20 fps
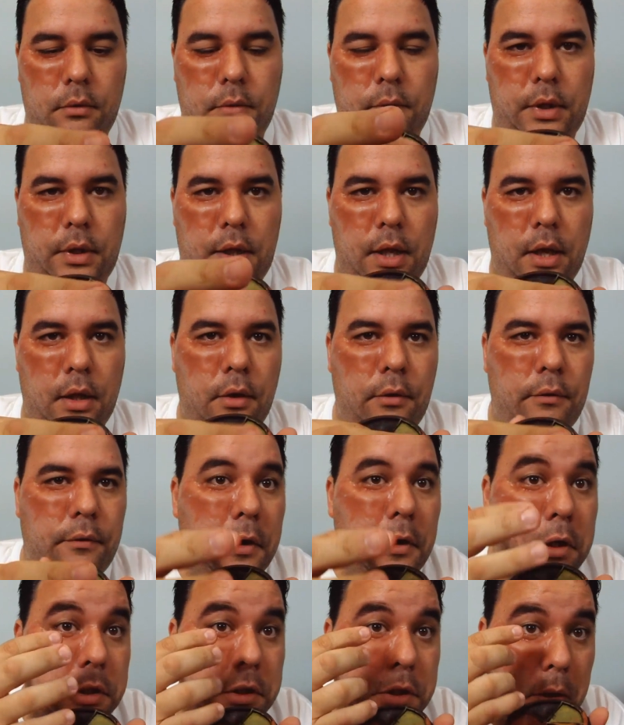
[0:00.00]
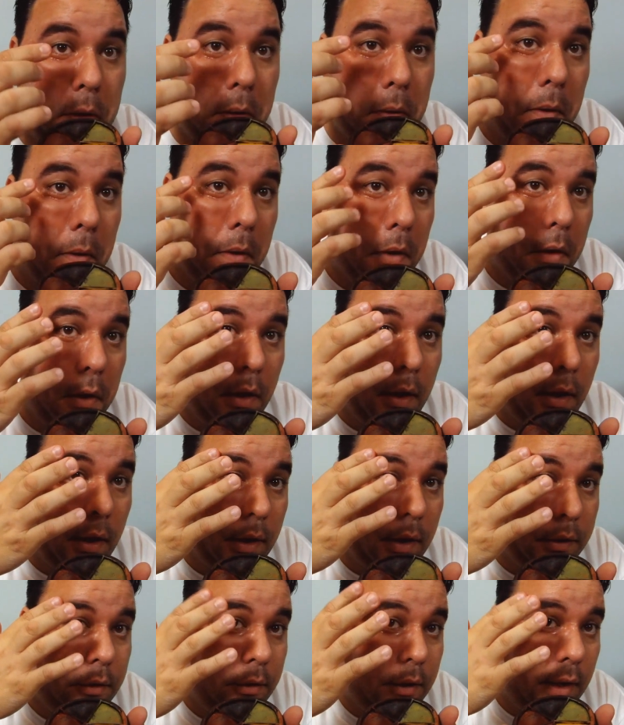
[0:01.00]
yellow first. And
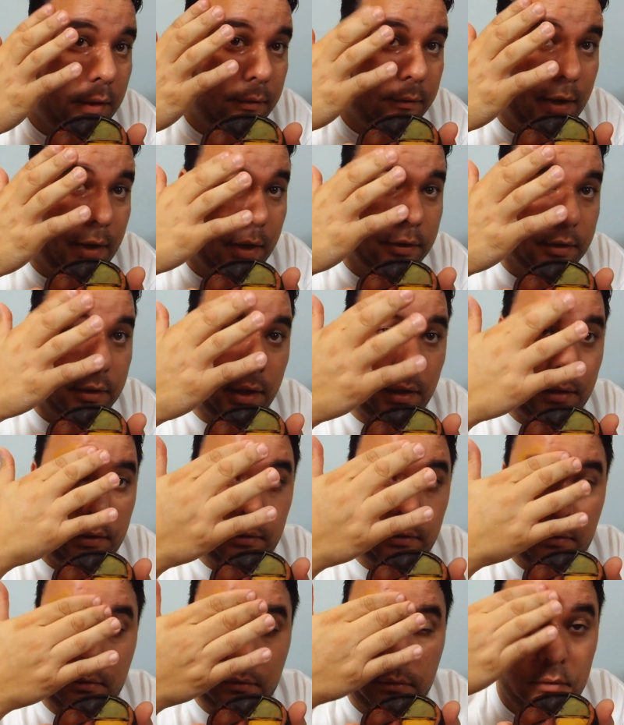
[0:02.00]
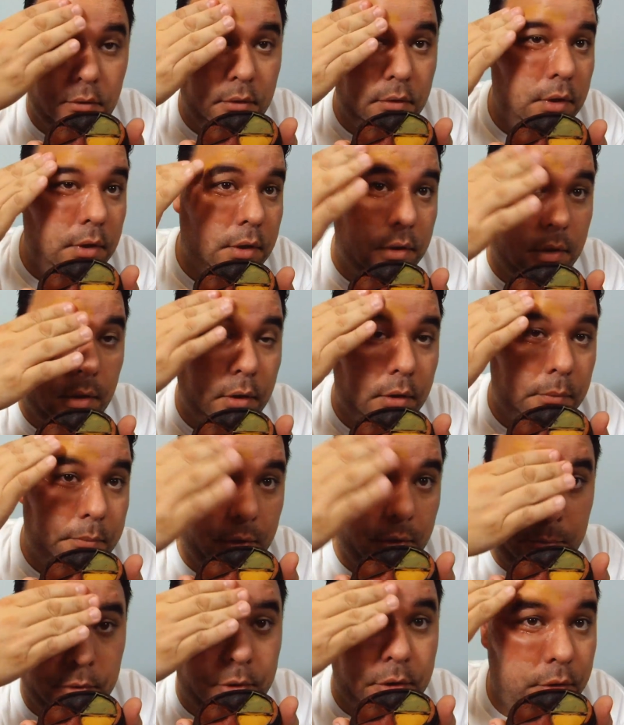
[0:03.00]
I do kind of an outside. This all
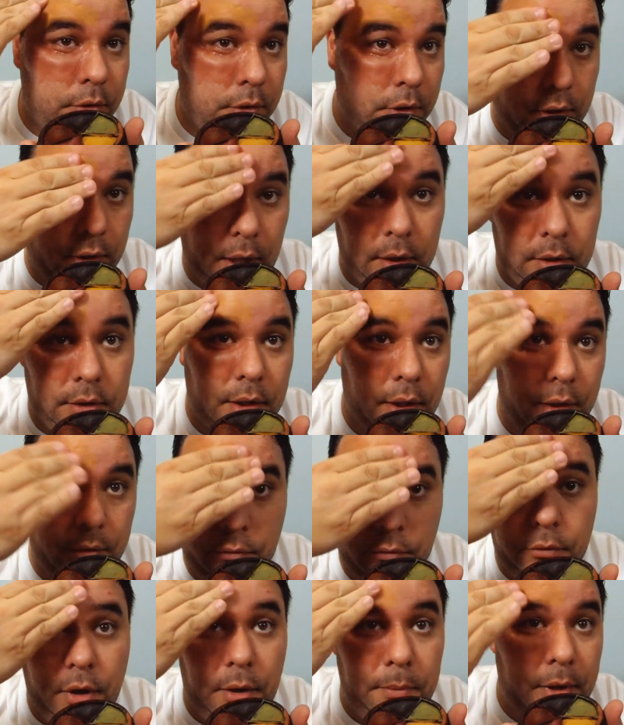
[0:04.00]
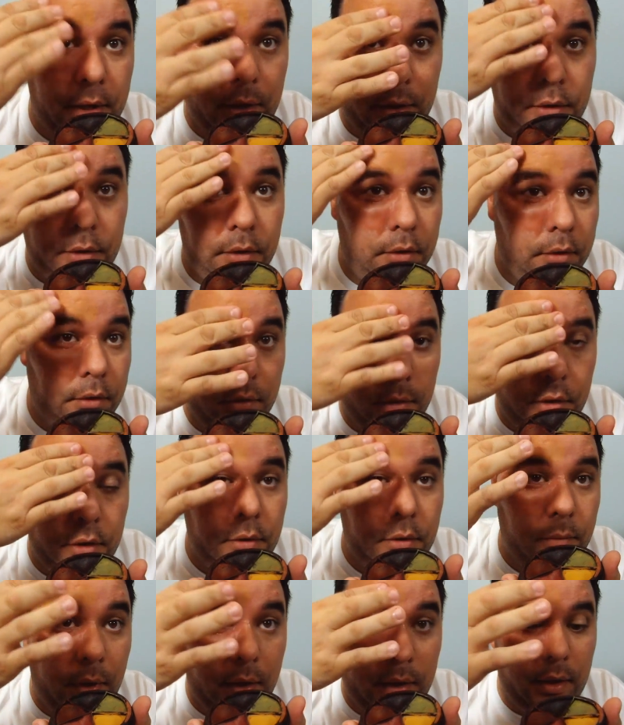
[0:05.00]
pretty much goes on the outside. Rub it in. You
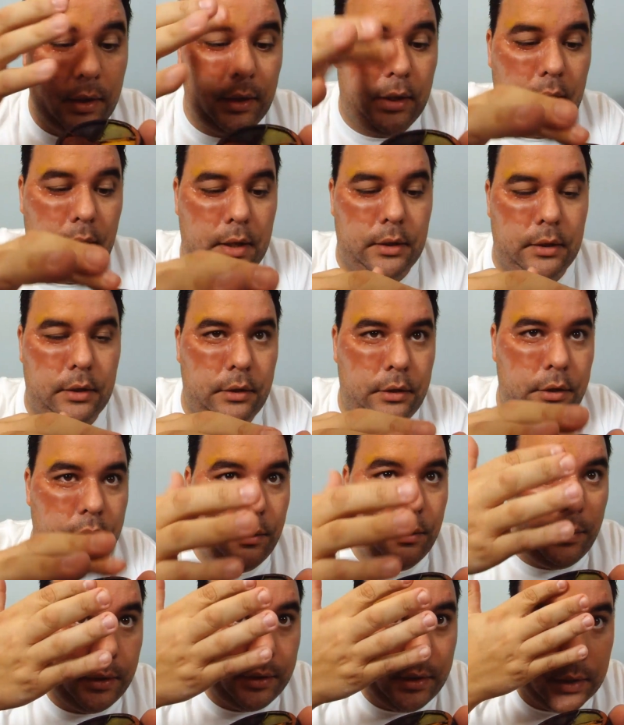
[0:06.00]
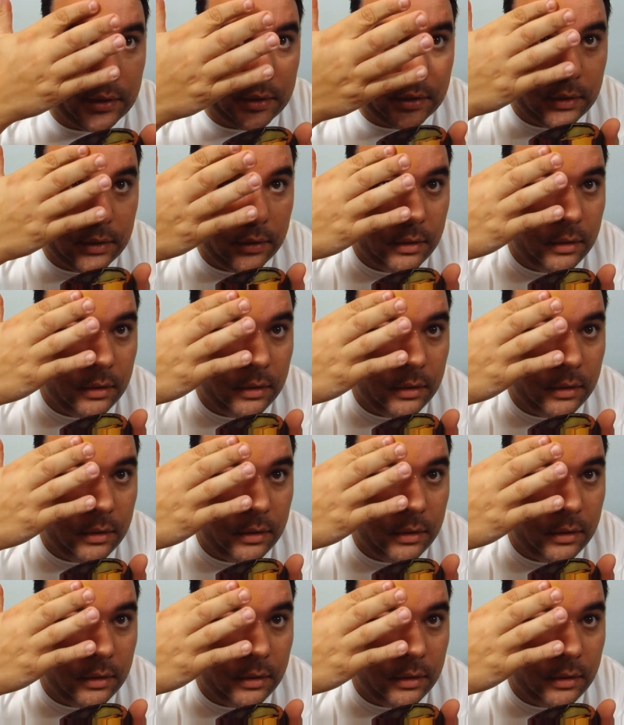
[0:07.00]
don't want, again, you don't want this.